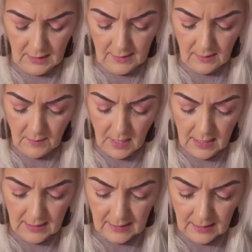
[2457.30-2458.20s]
He's
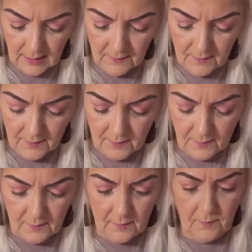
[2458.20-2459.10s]
amazing.
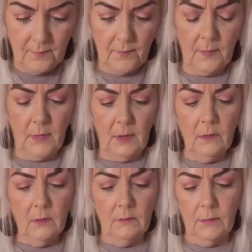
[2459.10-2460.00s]

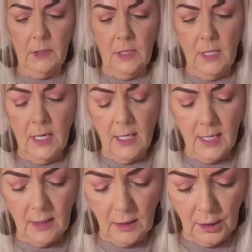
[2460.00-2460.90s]
Whew.
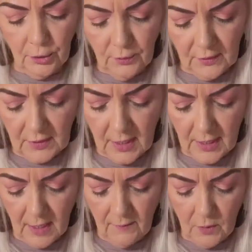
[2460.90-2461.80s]
I got glue
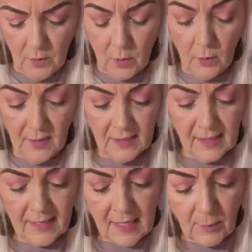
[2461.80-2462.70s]
stuck everywhere. One of
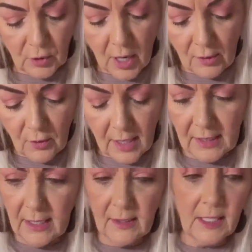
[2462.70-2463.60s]
these days, I'm going to talk
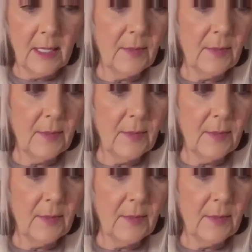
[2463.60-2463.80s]
Rodney